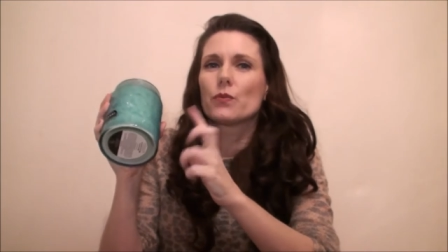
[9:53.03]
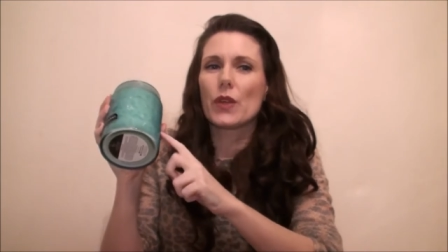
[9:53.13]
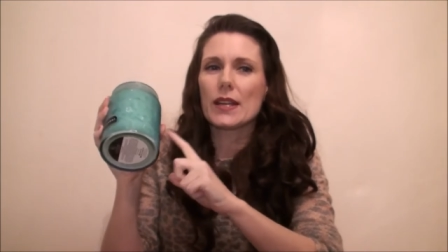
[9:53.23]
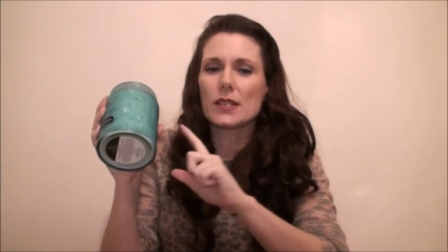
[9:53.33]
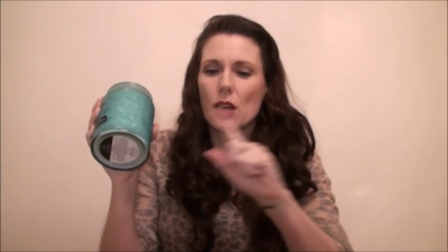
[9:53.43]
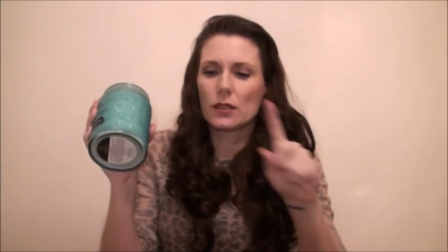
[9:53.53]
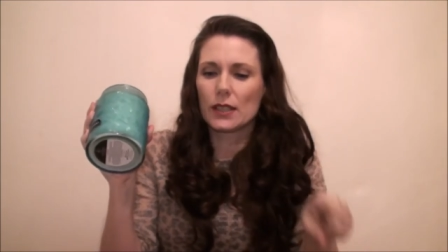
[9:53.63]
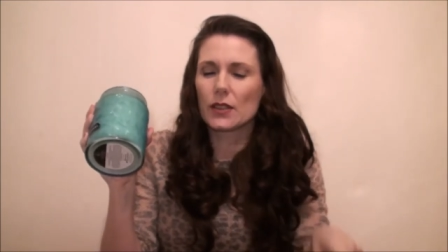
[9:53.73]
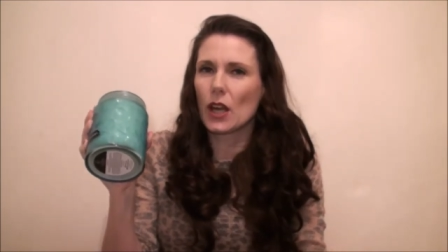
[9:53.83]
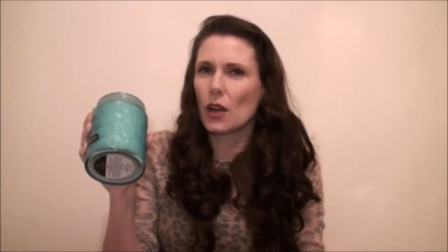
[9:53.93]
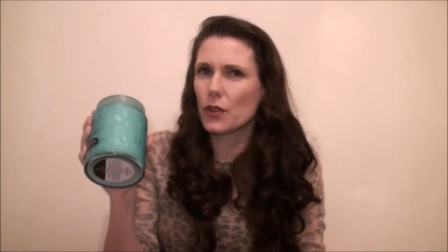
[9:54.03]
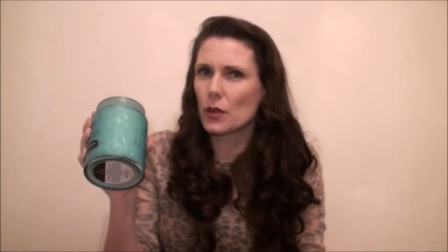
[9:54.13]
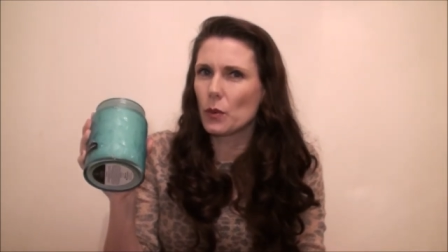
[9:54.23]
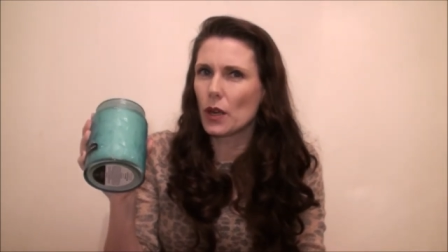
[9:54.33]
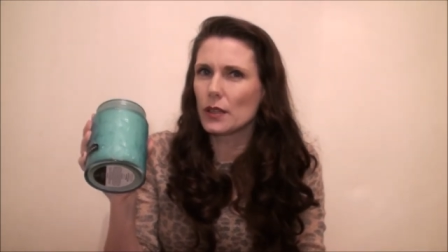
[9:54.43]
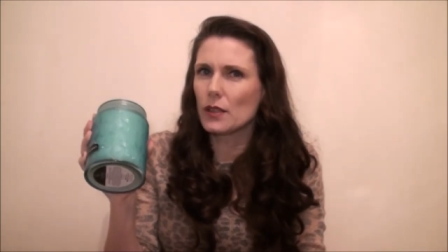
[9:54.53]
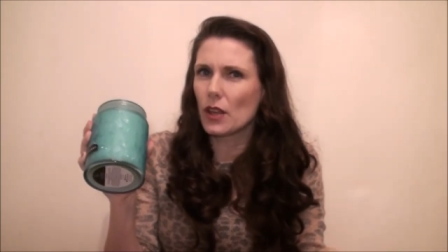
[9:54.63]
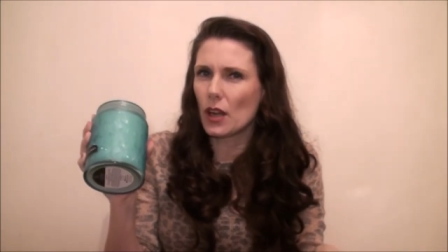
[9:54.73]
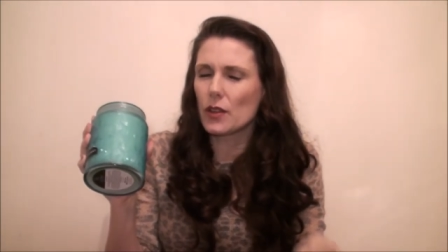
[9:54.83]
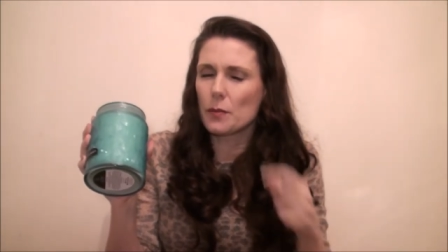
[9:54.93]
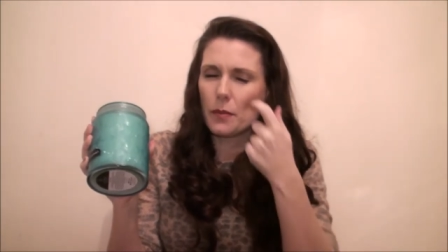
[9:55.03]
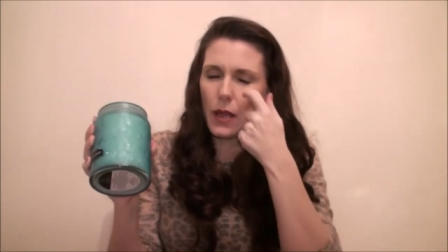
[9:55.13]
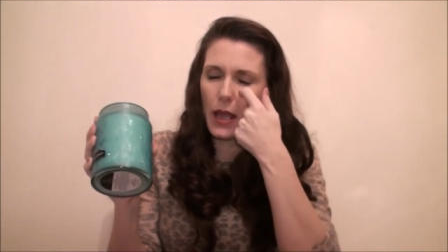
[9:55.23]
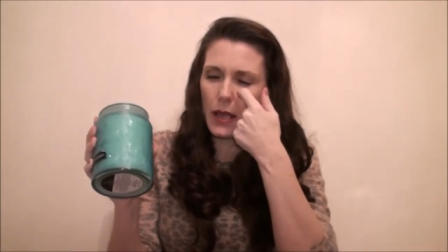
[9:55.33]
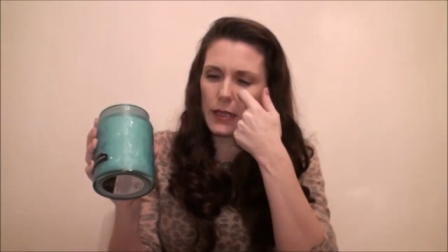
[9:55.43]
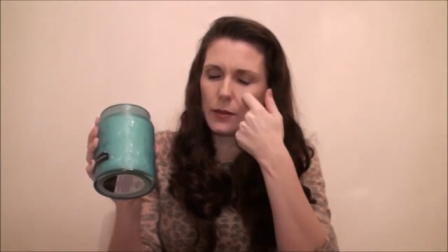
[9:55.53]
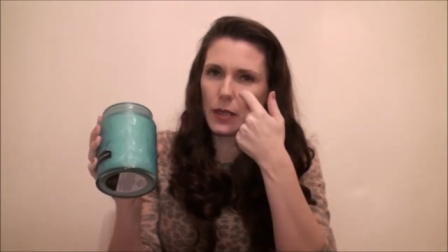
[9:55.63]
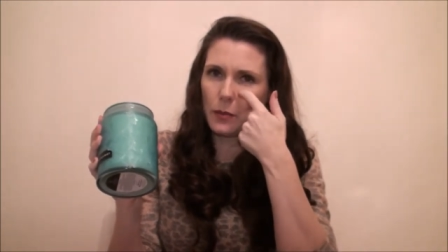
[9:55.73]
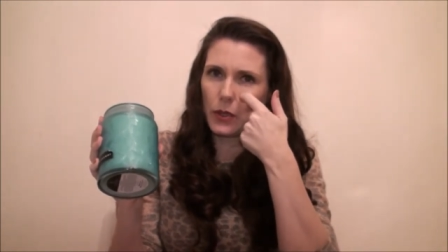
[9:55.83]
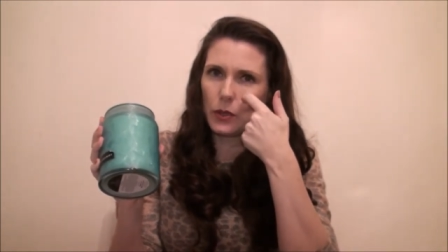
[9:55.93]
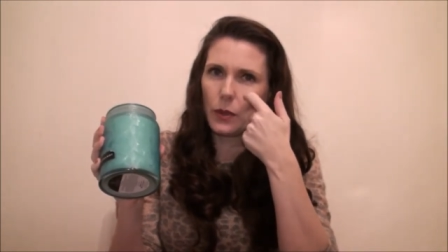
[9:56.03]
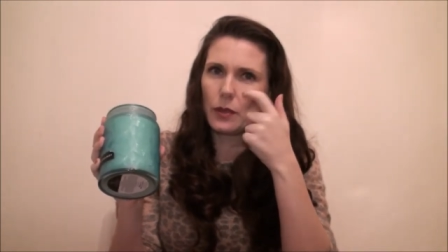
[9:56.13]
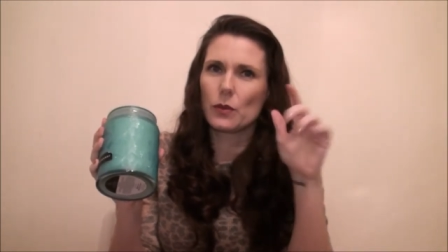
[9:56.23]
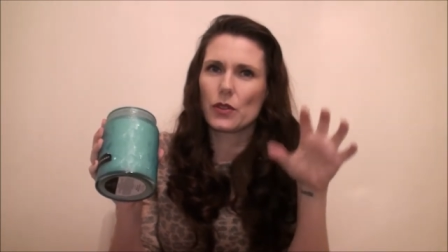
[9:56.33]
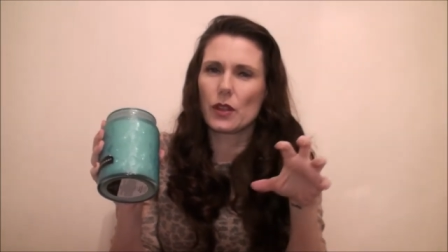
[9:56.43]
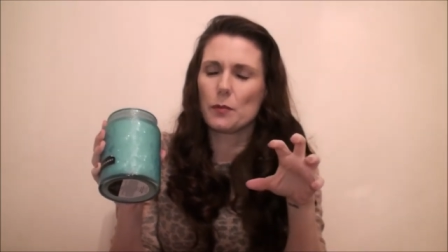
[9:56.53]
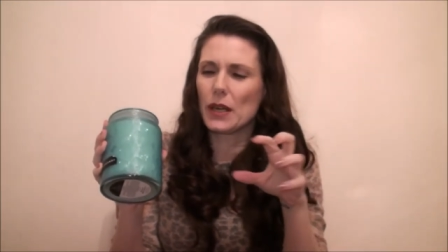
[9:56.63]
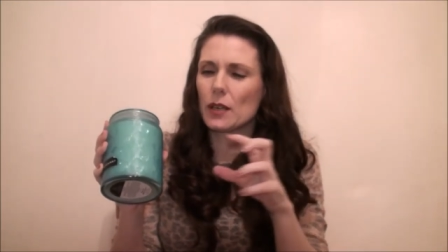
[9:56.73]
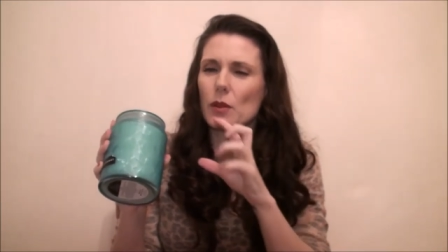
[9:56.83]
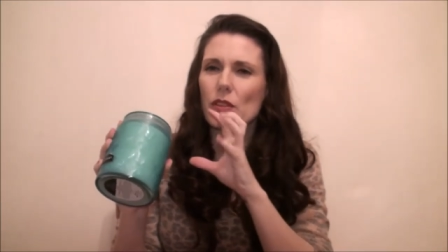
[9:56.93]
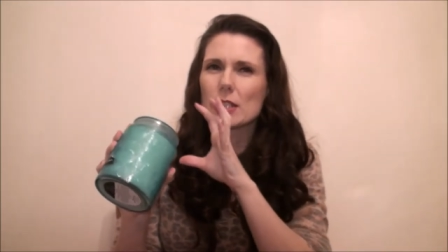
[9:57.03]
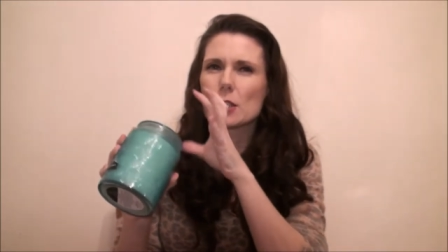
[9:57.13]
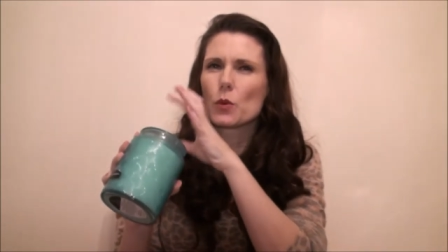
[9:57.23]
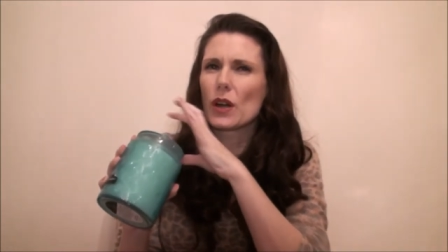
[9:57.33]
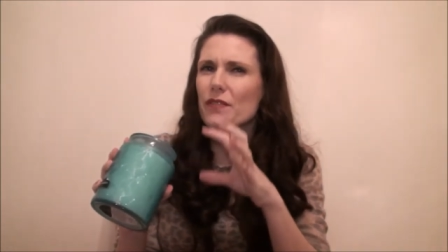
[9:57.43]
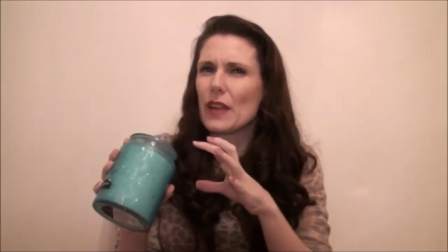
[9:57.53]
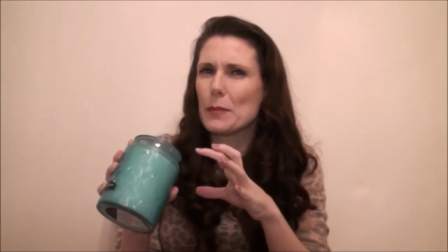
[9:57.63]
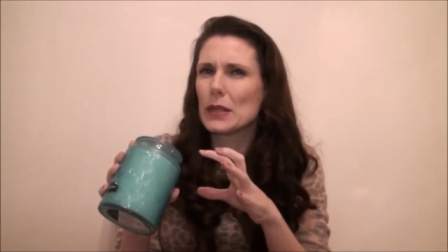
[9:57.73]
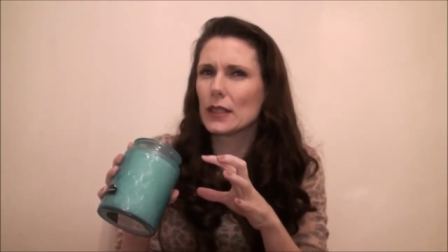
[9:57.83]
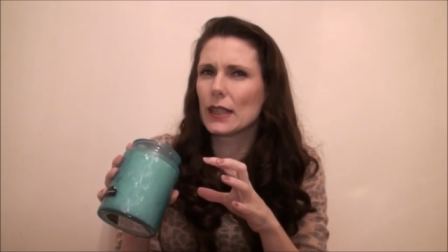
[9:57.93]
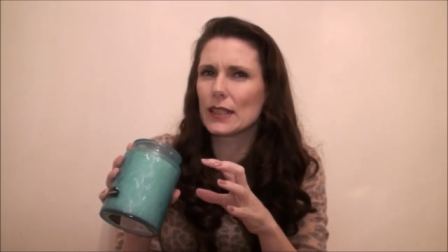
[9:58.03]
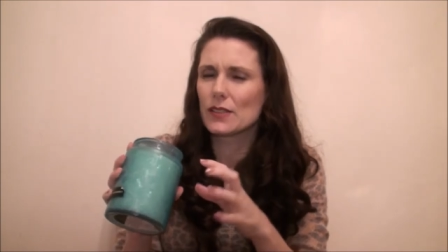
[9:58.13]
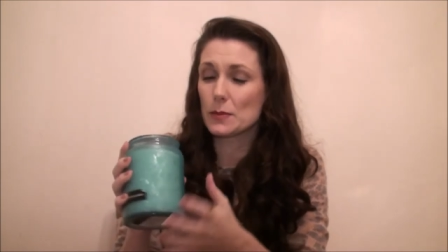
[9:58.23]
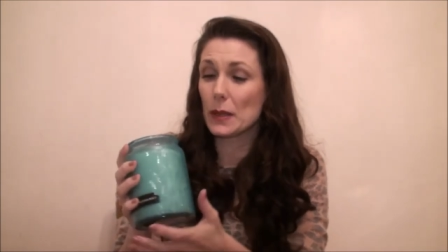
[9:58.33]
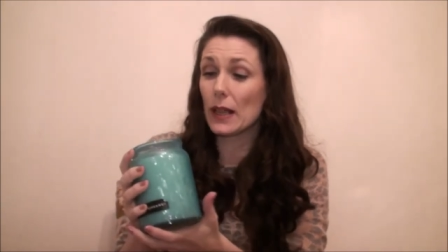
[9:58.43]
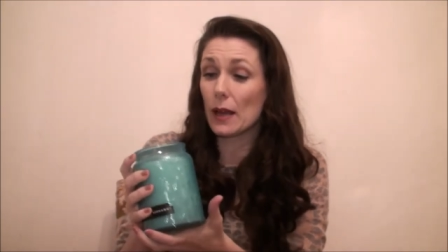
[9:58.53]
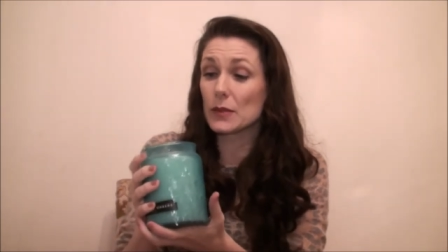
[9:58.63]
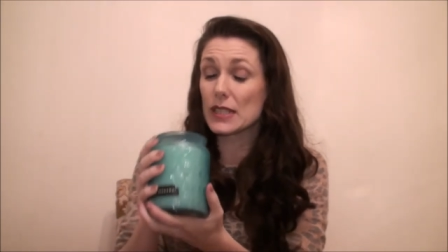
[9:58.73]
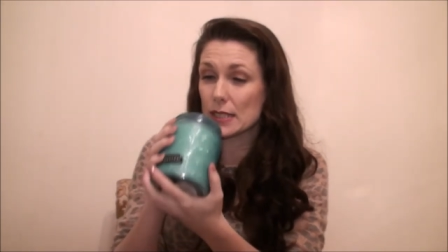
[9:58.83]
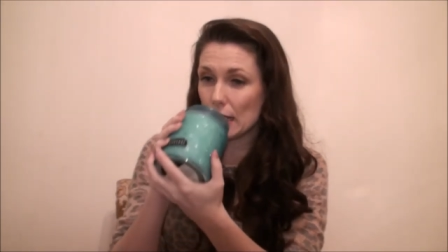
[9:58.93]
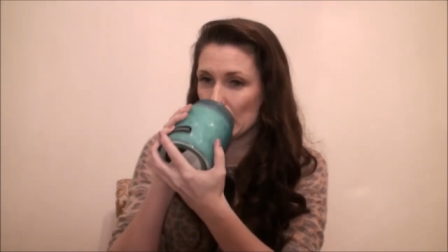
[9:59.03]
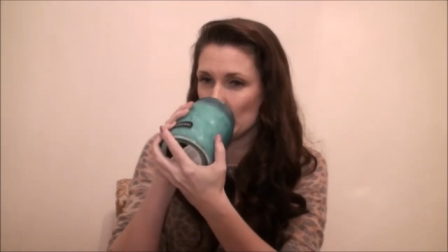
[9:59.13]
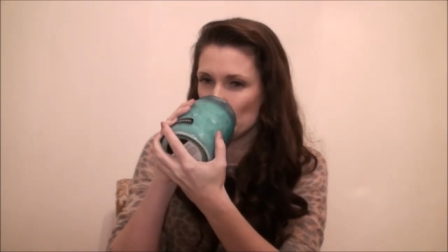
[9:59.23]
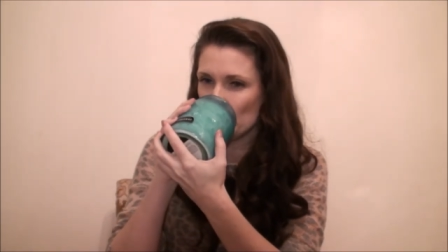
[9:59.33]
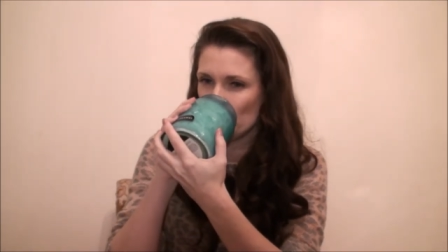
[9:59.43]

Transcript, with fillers: this, unlike the other one, the other uh, DW one with the bergamot, this is more a feminine kind of smell, I would say.